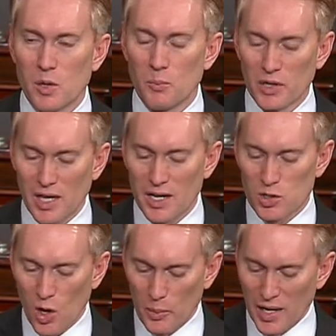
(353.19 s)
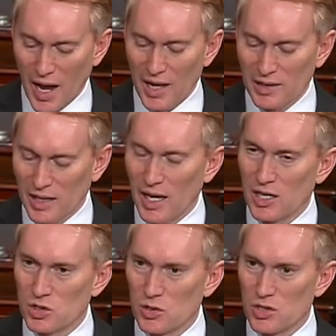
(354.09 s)
But that has all been
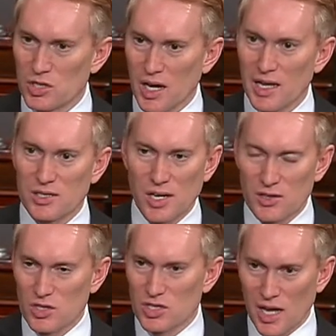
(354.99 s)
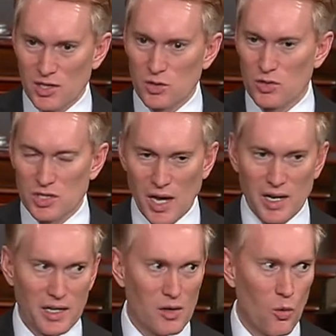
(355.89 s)
allocated to the states, and the states are
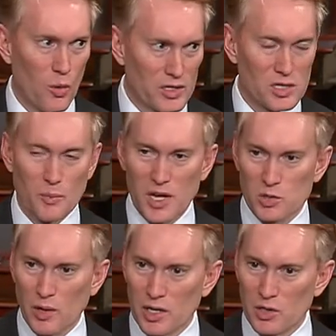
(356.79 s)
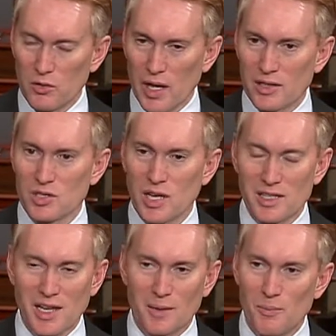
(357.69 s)
deciding what's the best way to do that.
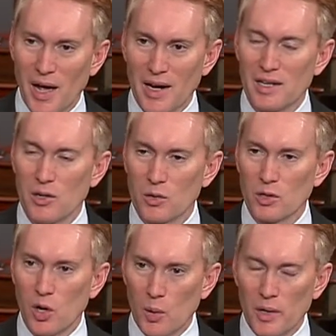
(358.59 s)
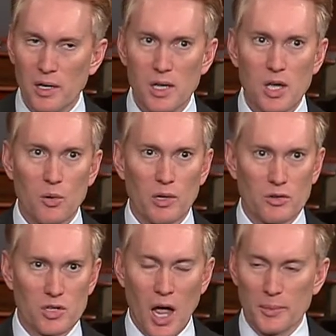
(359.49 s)
States like mine in Oklahoma, we
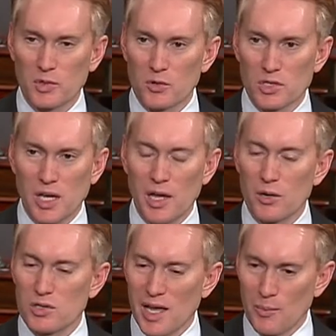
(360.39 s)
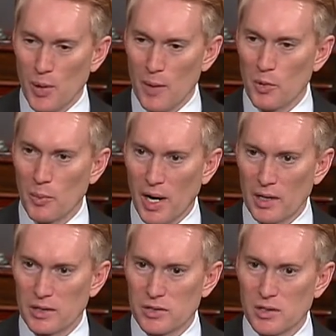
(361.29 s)
use optical scanners and paper
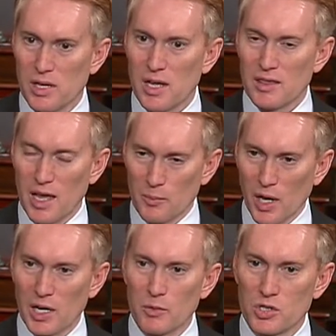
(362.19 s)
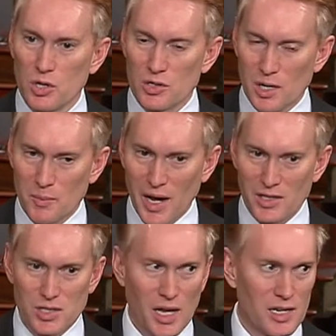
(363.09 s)
ballots. That money used in my
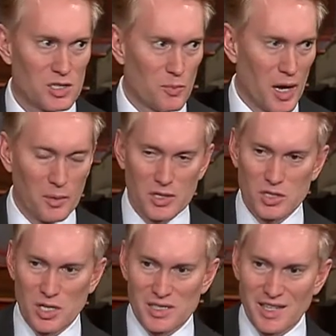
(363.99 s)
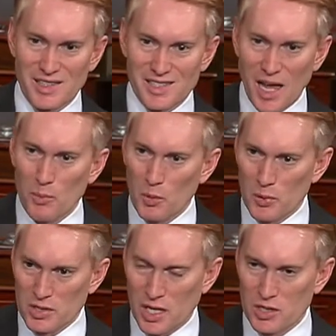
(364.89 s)
state to be able to assist in cyber
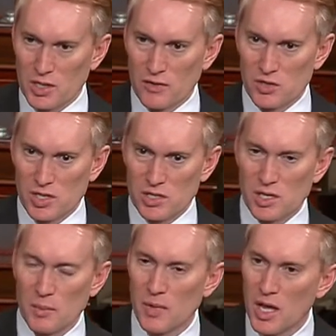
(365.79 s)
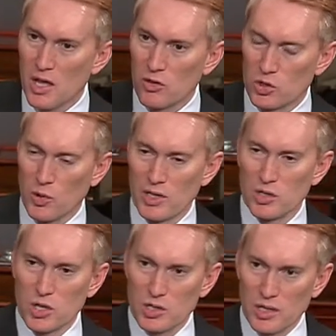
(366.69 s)
protection of the system, the
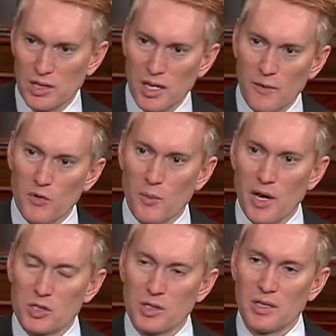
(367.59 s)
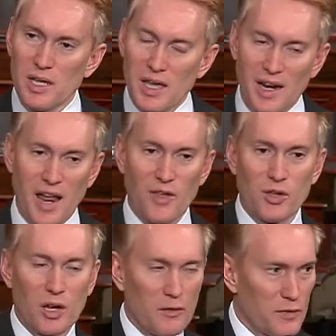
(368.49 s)
transition of the information, and how
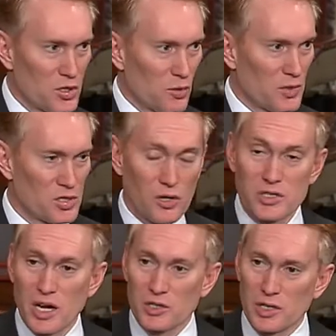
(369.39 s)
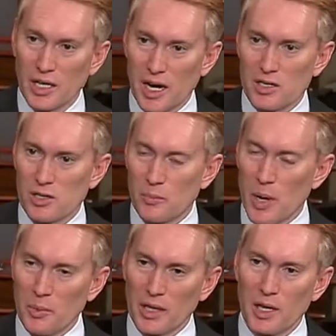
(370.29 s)
the unofficial results actually get out to the
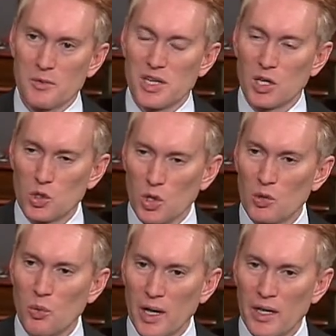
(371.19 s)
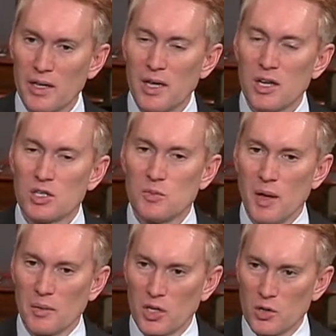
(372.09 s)
public. It was a good way to be
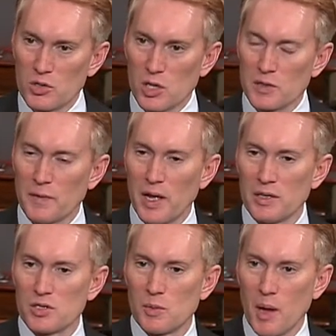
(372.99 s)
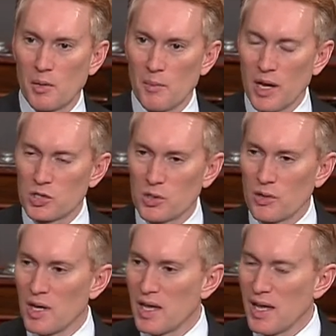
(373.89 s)
able to use those funds to be able to make
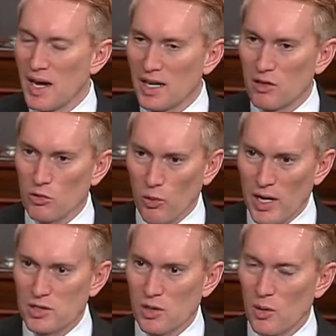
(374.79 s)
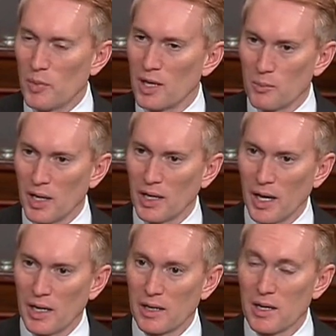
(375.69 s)
sure any threats are being
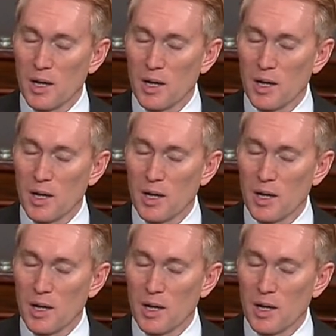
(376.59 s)
mitigated.